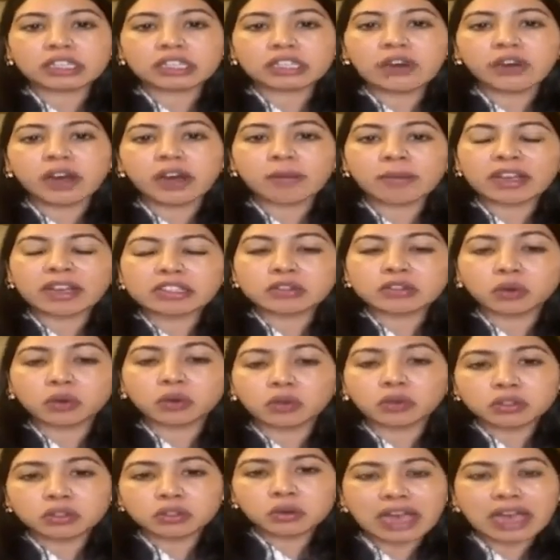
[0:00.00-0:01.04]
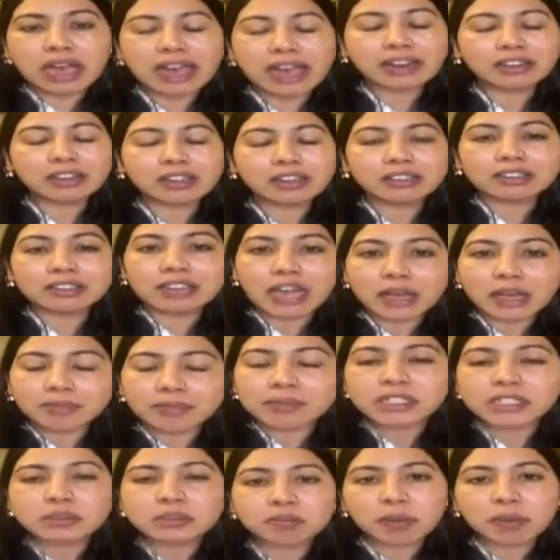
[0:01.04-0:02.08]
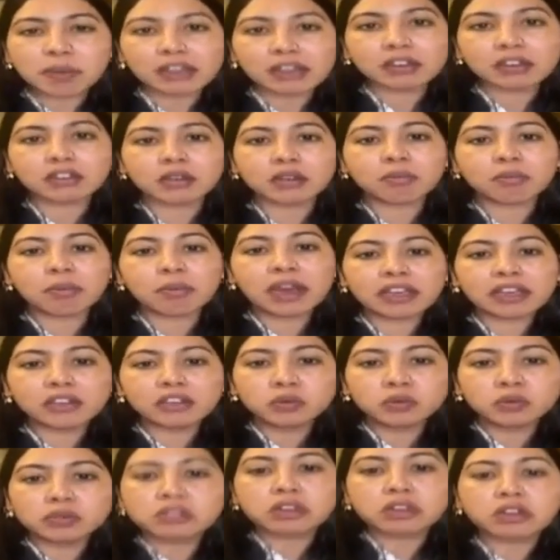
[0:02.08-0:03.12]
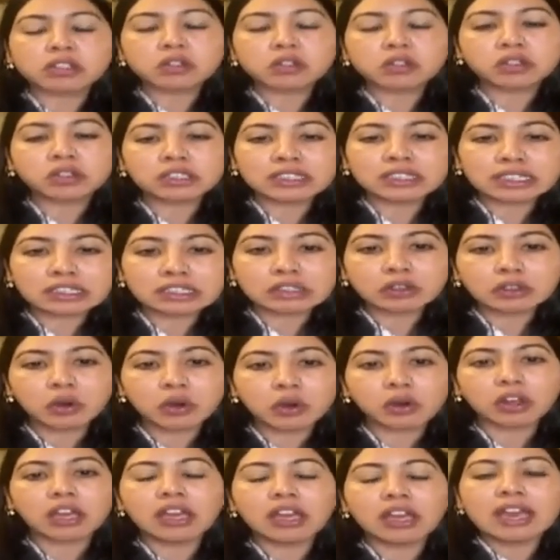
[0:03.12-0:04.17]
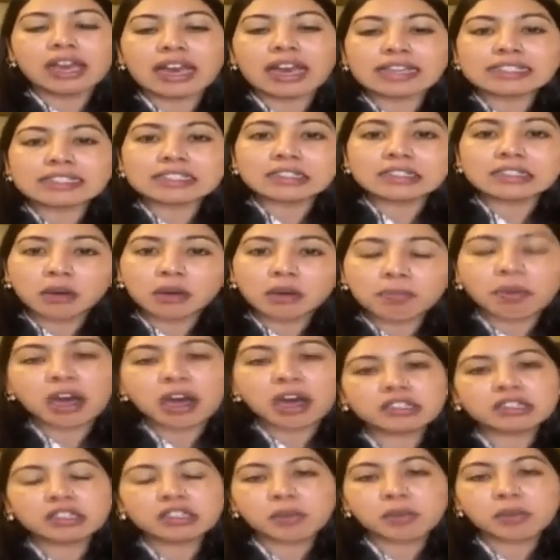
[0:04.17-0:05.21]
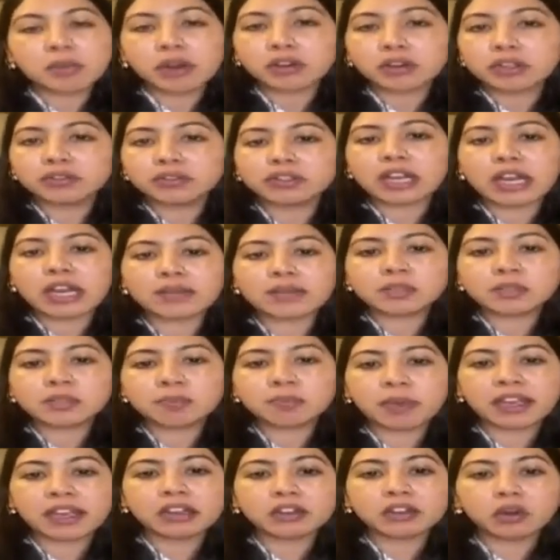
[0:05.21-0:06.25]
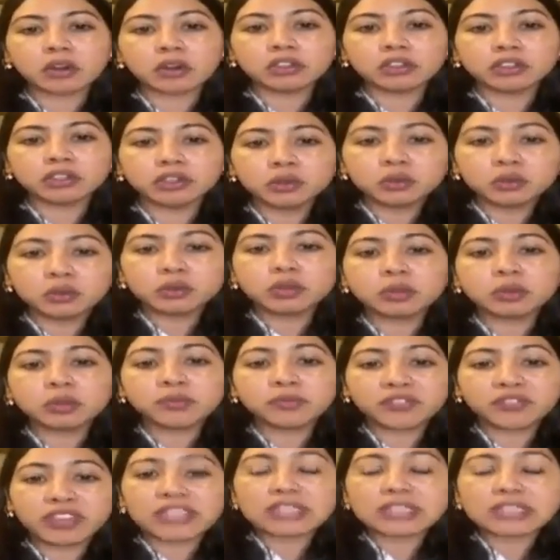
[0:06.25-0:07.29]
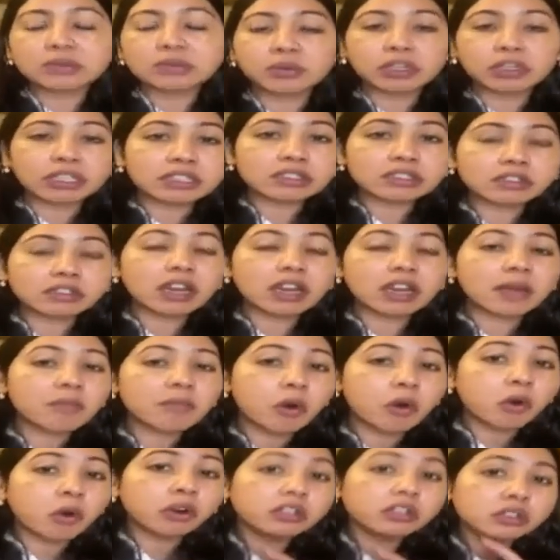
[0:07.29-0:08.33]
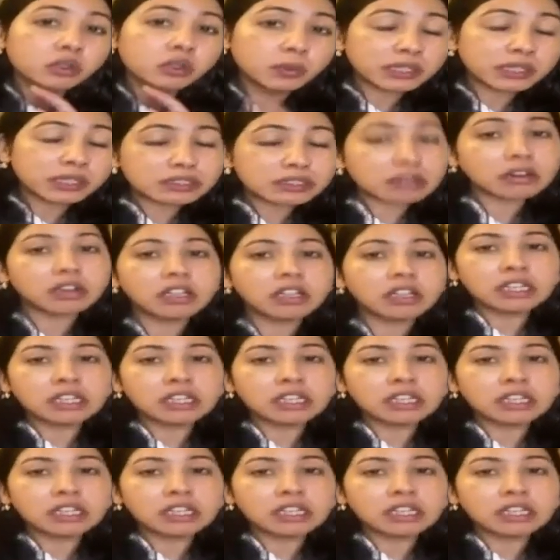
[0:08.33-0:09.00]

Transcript: Now, I must also add that time spent by users on TikTok has surpassed the amount of time spent on YouTube, Facebook, Instagram, or Twitter